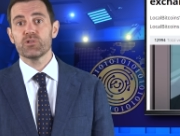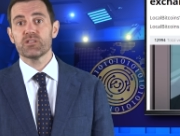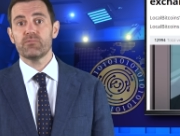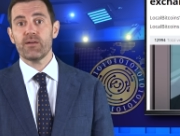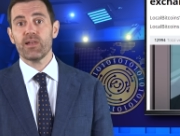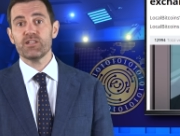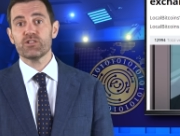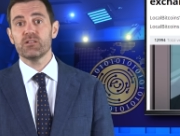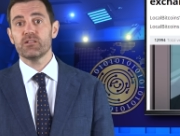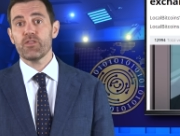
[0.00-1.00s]
was the
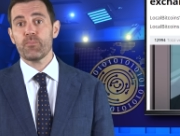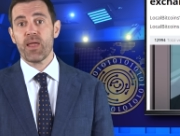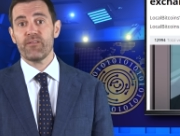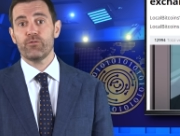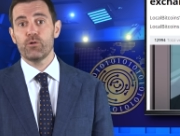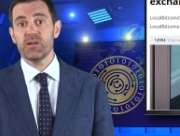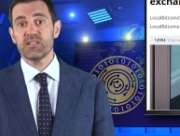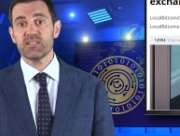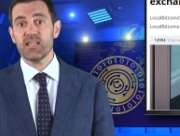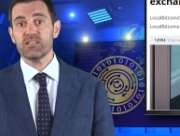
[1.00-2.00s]
revelation that the platform
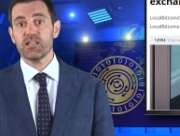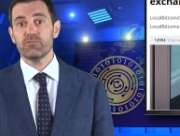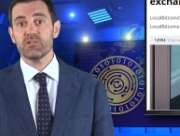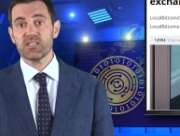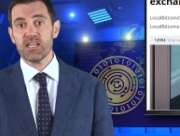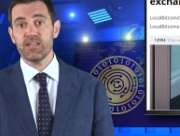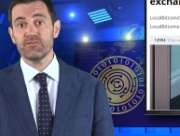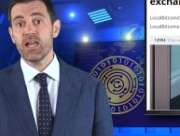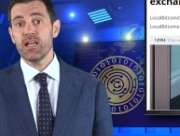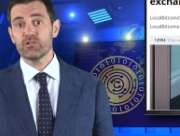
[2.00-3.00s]
had sent and received